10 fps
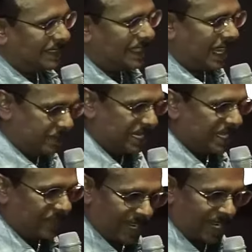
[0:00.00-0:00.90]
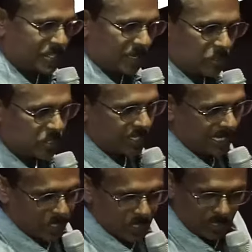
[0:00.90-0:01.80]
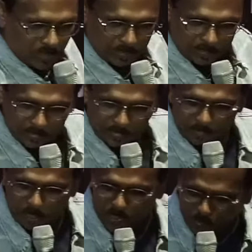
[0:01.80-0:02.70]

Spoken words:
I believe. I asked them to sing that song because I